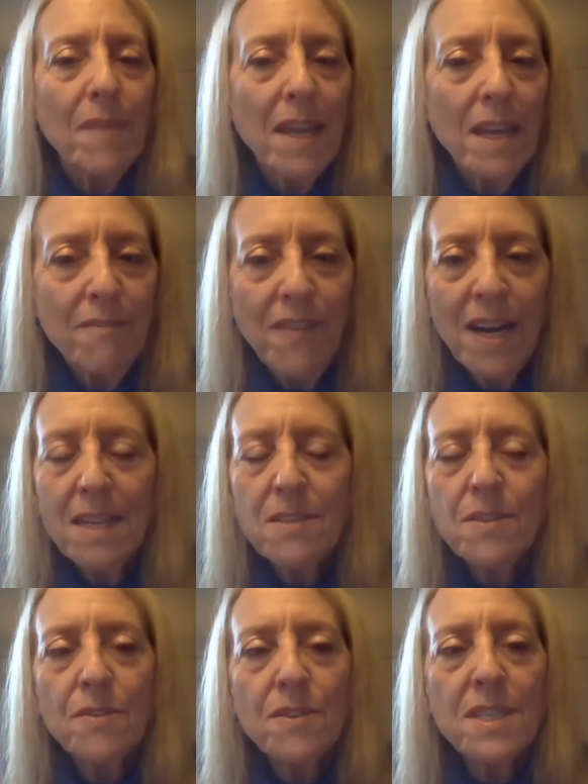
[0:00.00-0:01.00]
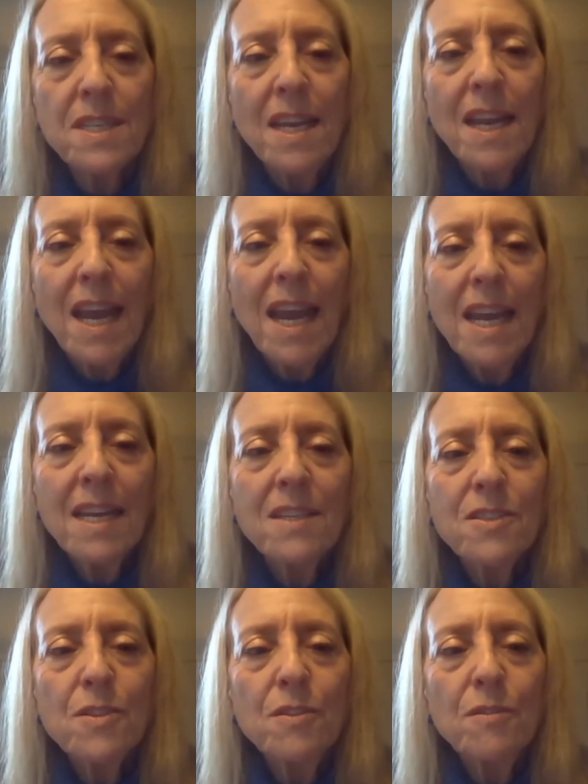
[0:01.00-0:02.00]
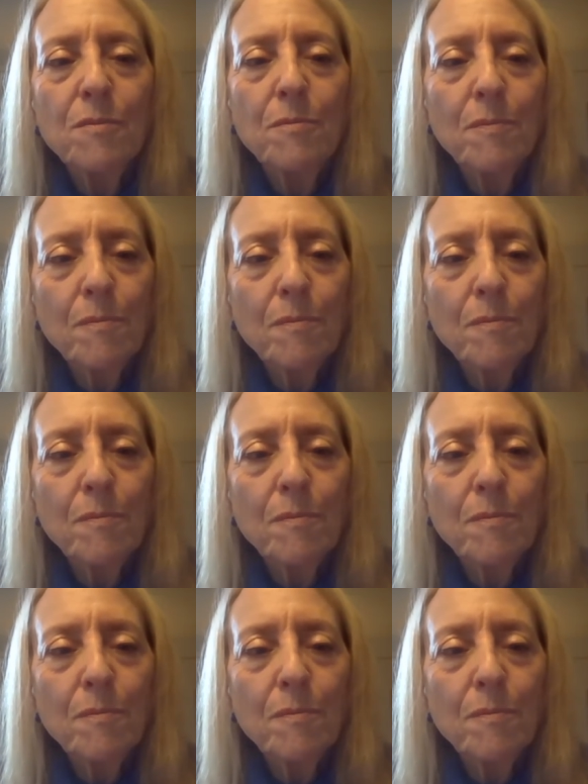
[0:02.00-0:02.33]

advisors, and to